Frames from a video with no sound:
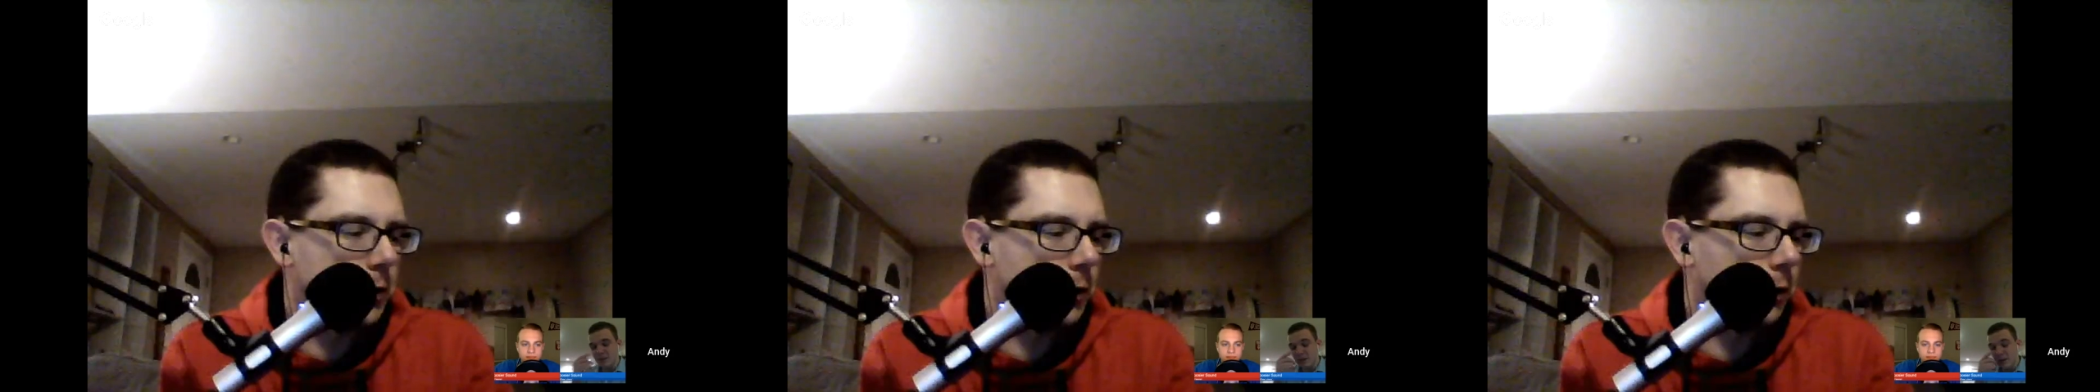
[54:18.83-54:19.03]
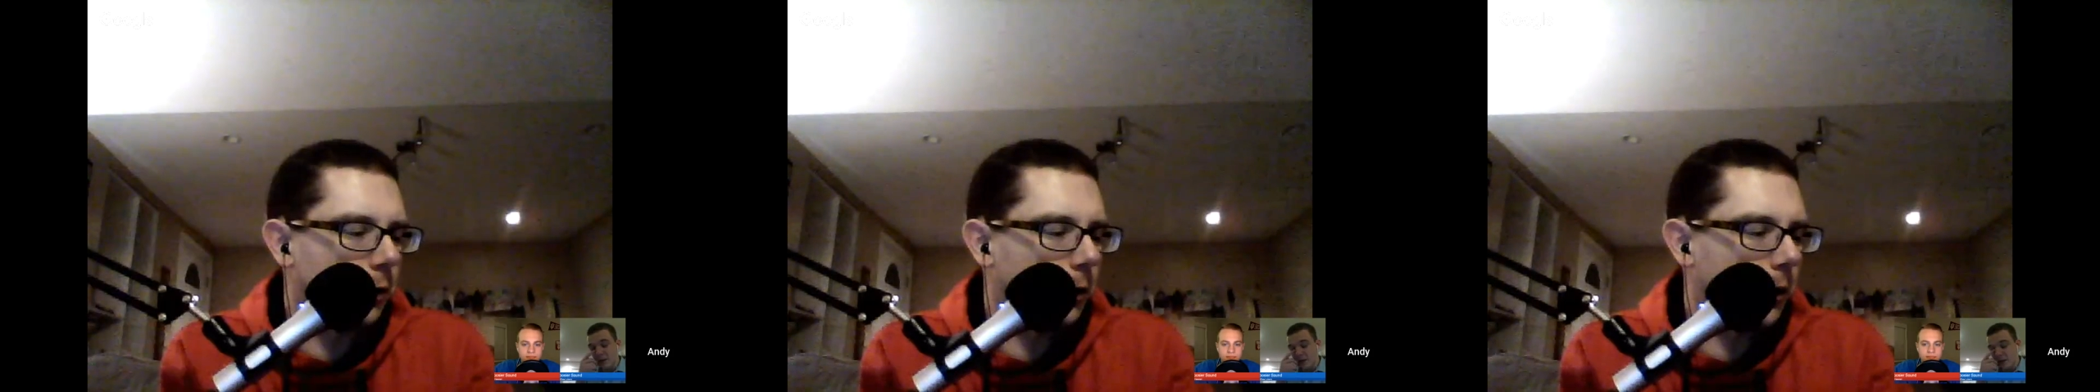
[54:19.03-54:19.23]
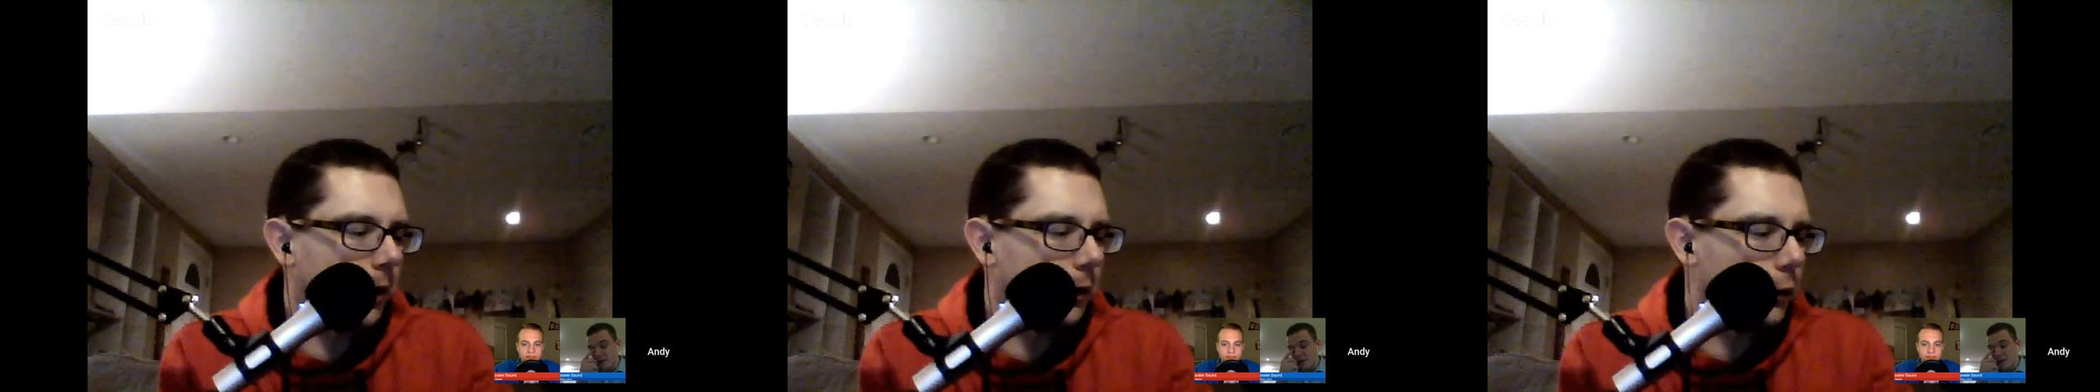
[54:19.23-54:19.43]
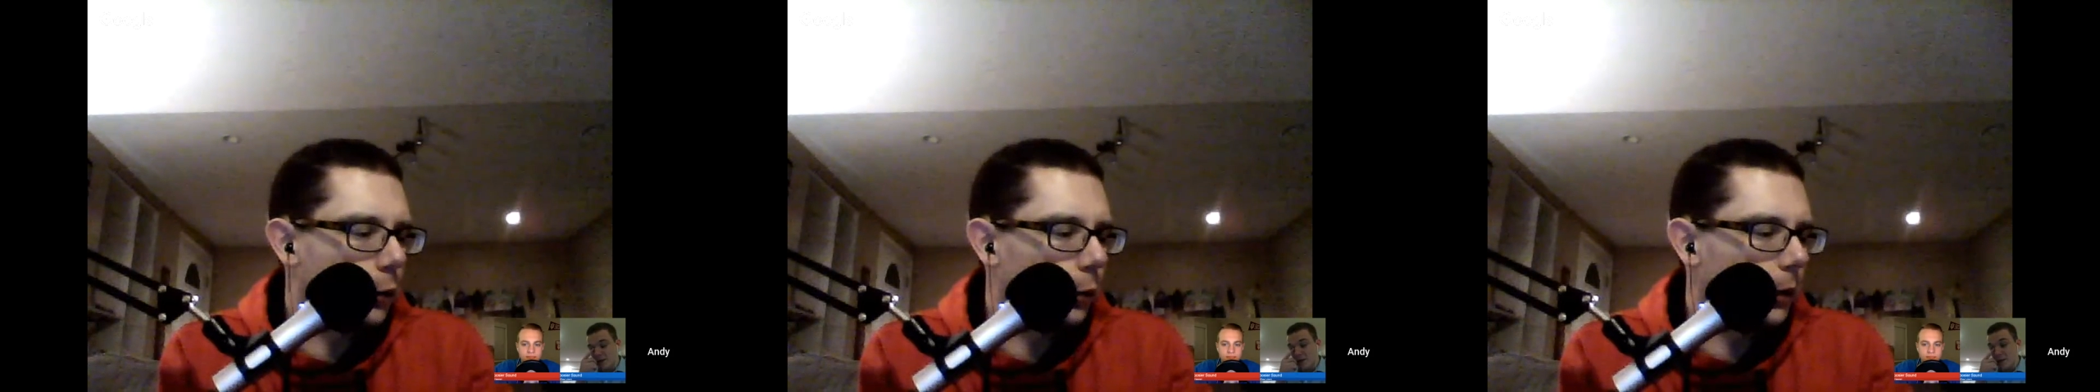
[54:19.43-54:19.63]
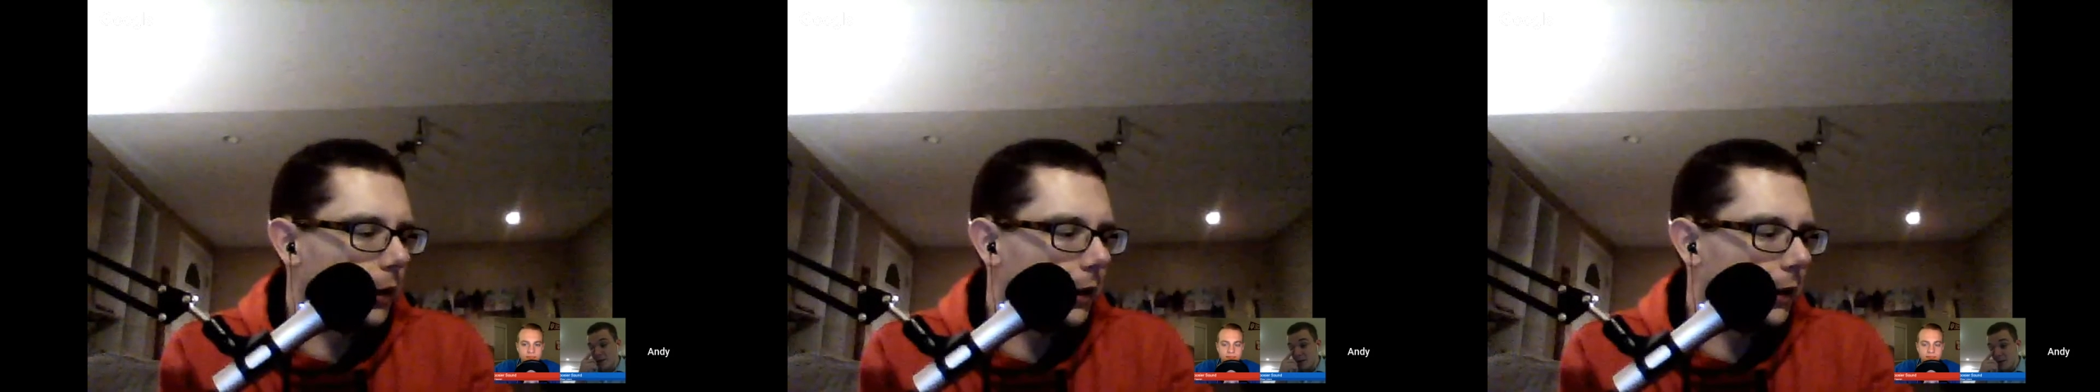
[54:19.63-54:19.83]
throw Ed
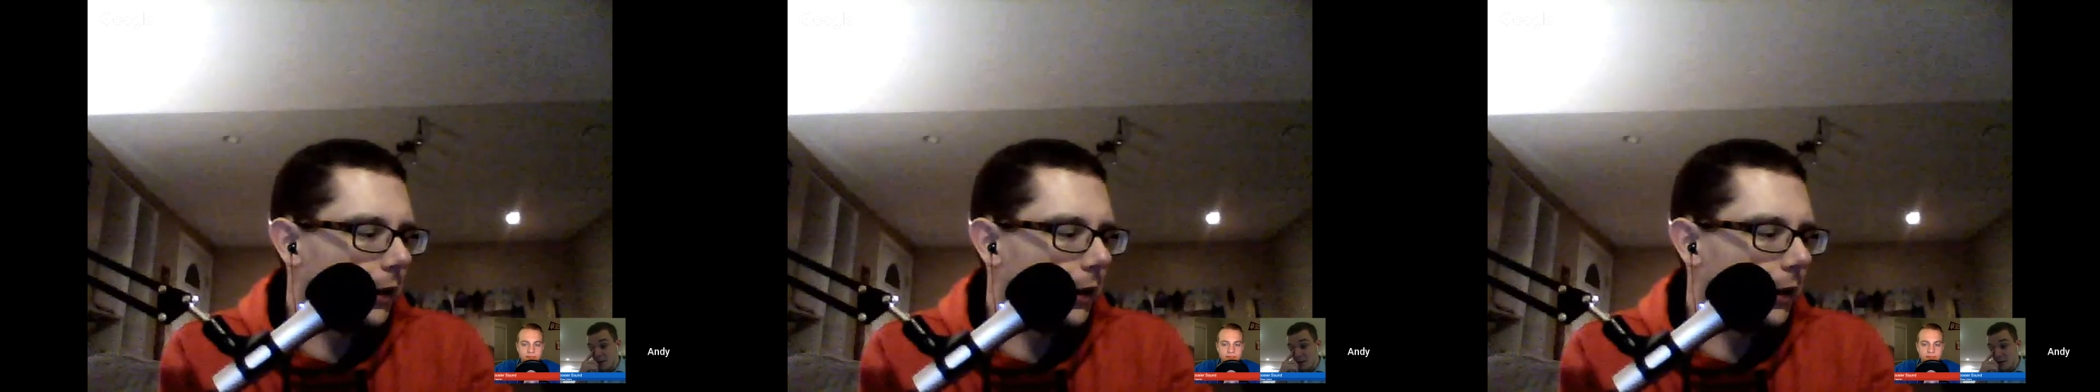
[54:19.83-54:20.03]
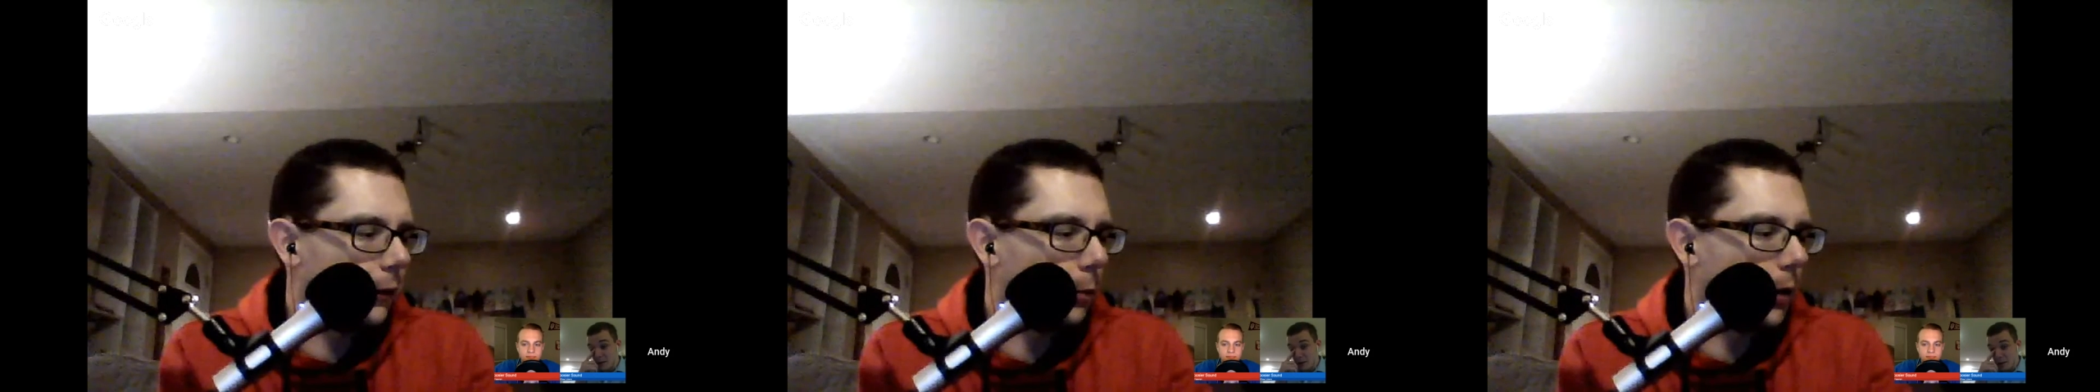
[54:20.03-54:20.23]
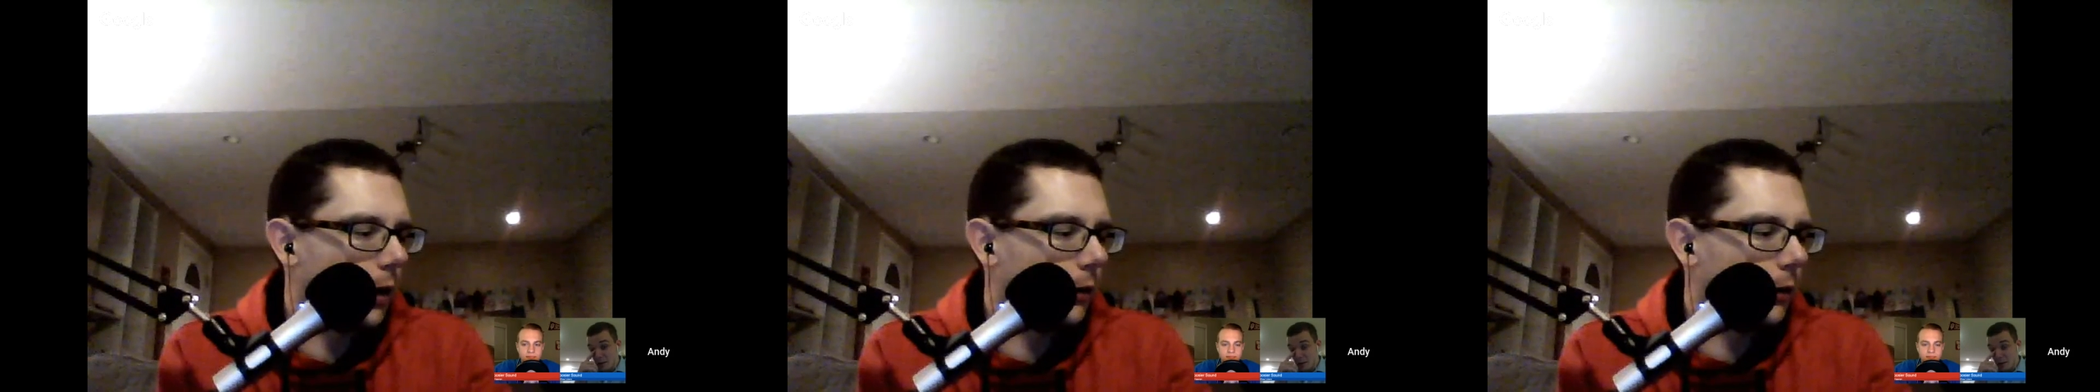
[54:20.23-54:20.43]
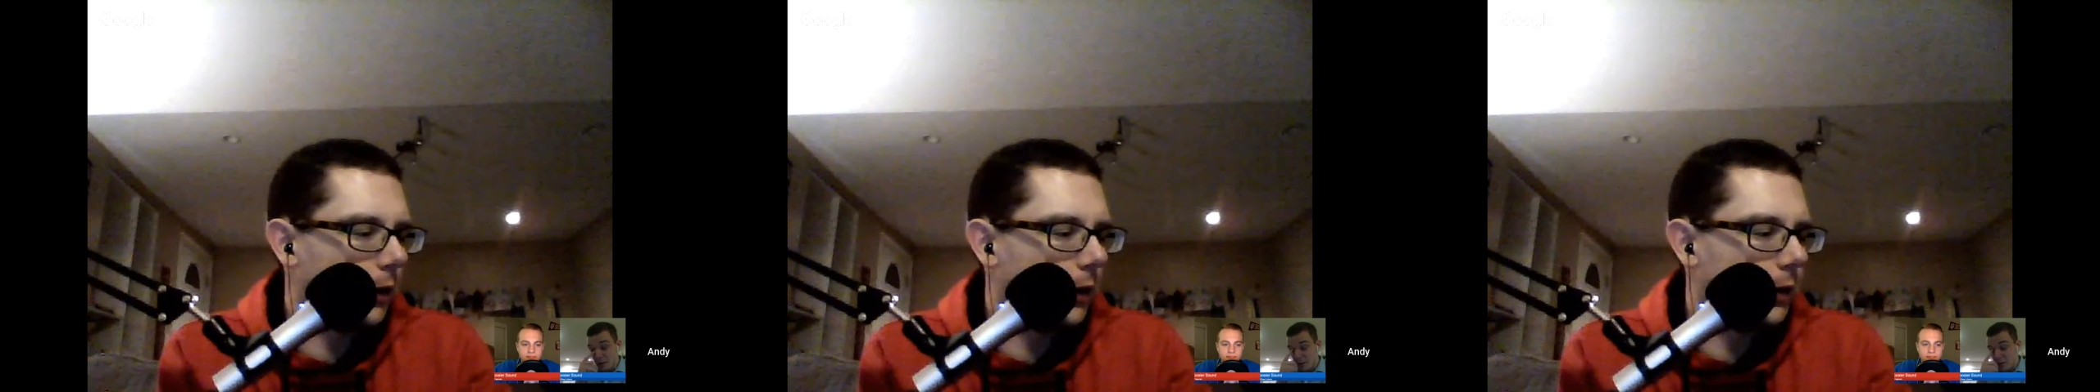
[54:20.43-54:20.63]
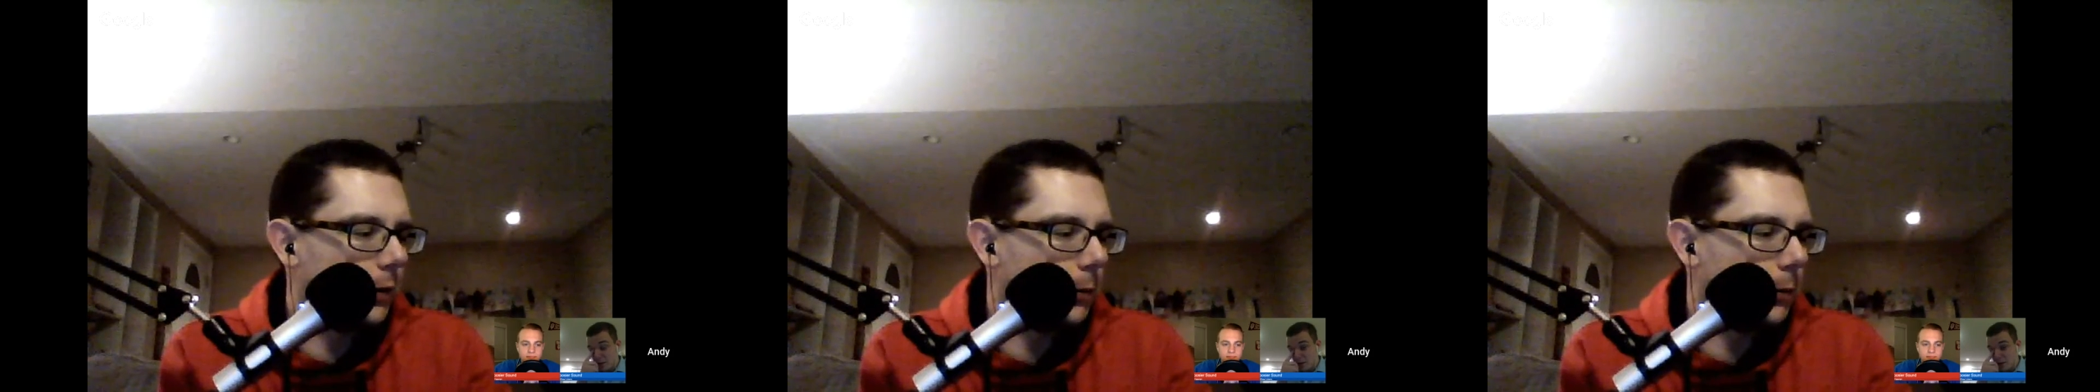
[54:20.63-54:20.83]
Cooley in there from Providence. I mean,